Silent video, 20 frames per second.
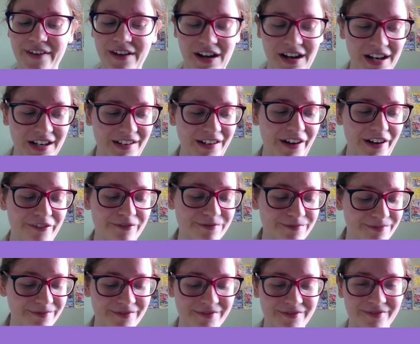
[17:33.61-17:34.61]
I love
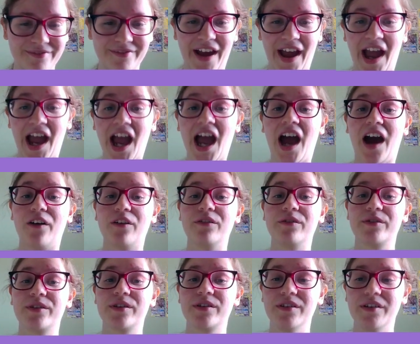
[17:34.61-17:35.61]

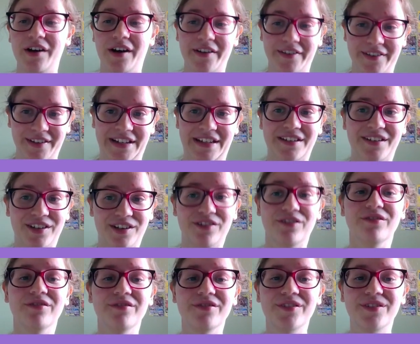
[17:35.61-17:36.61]
how utterly
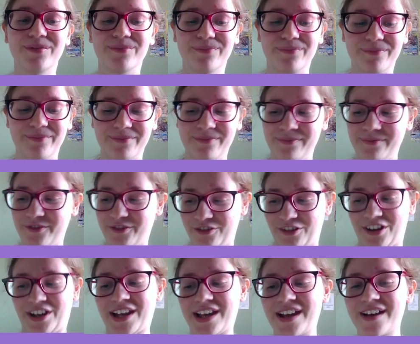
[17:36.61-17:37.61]
cute
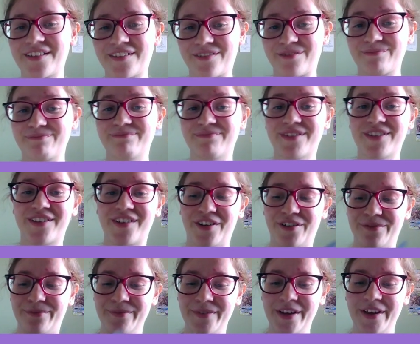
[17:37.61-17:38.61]
Grookey is.
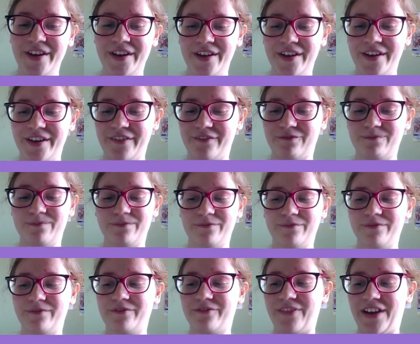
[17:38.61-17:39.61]
So,
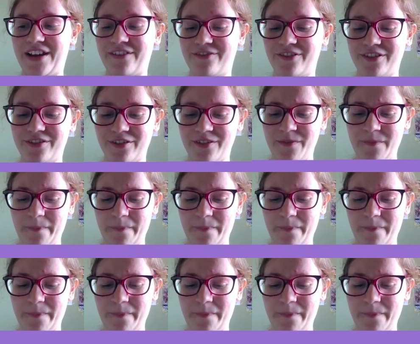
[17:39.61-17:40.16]
favourite.